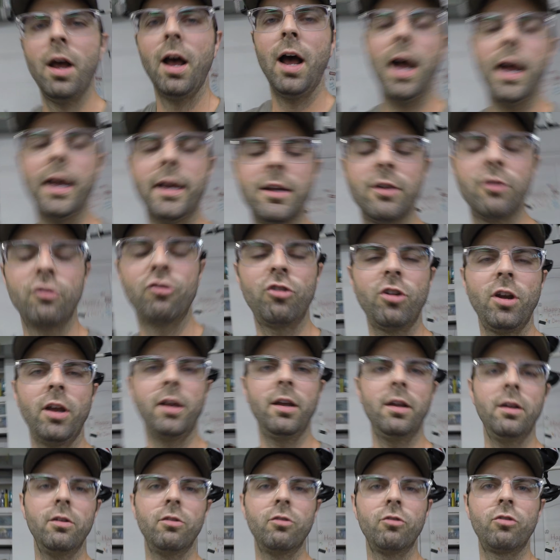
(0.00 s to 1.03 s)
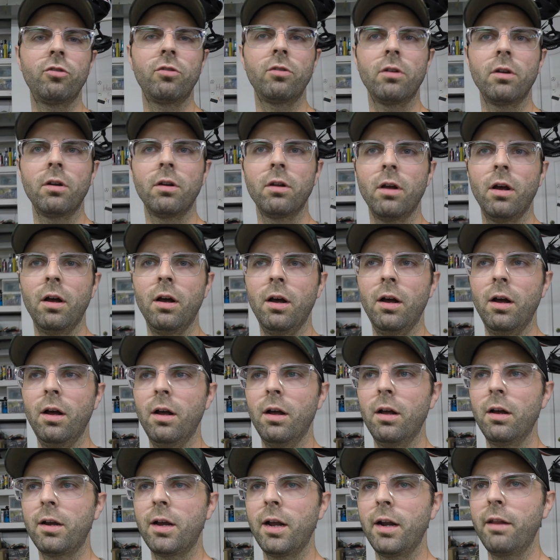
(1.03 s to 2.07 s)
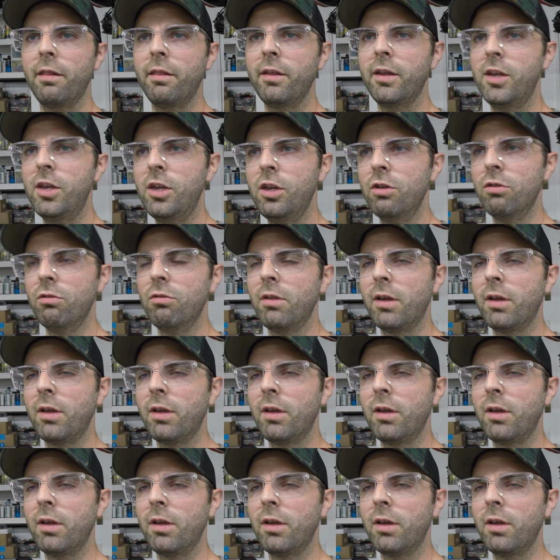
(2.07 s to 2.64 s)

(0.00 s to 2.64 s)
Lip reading: I can change kind of the hue,